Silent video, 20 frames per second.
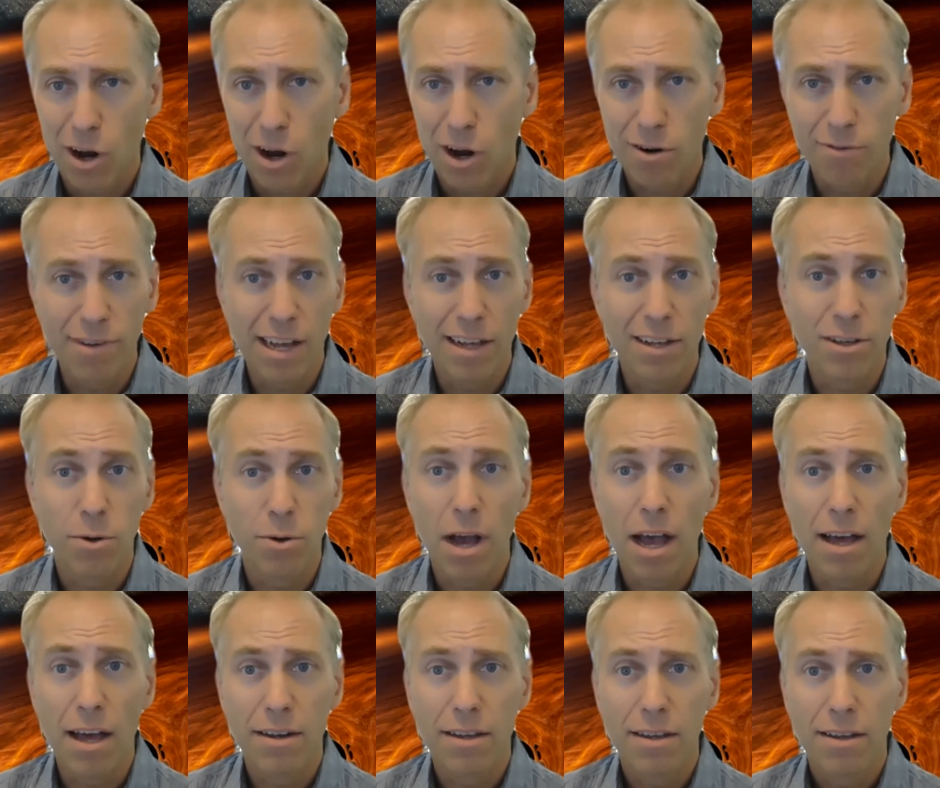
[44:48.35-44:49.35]
our value
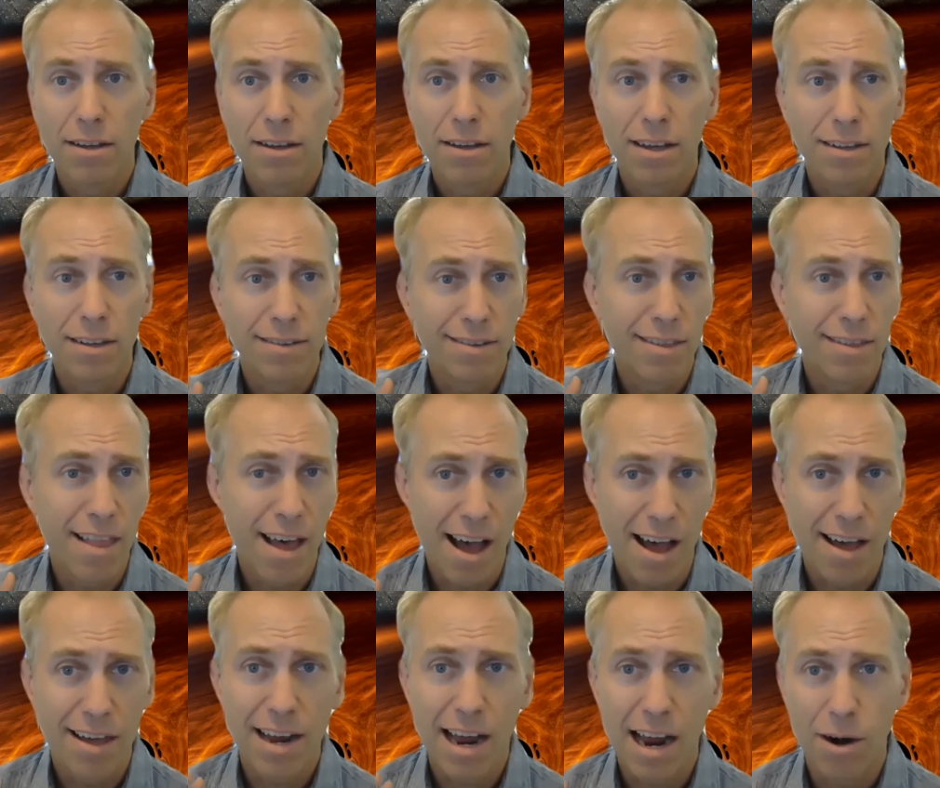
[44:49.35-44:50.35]
add. It's
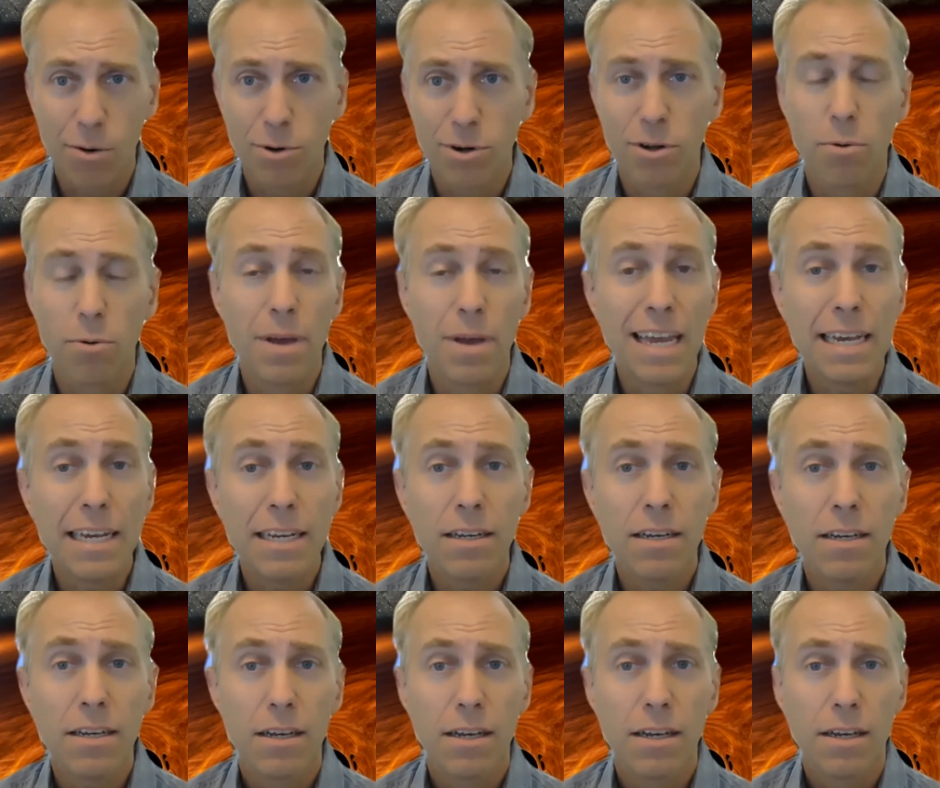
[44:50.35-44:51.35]
not our
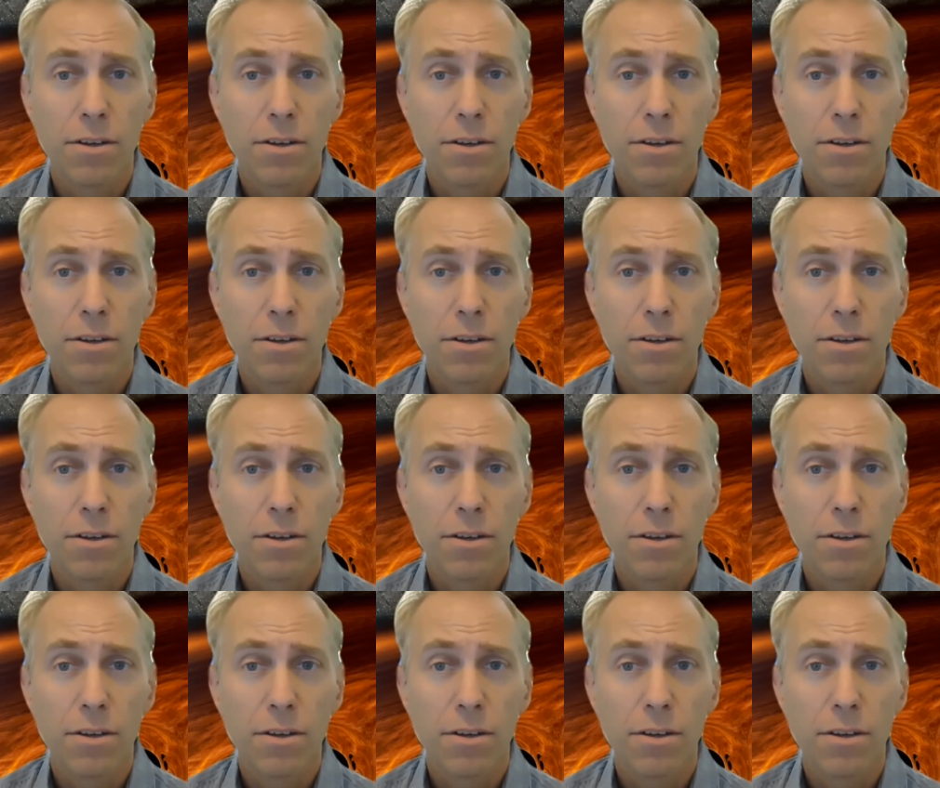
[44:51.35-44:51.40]
domain.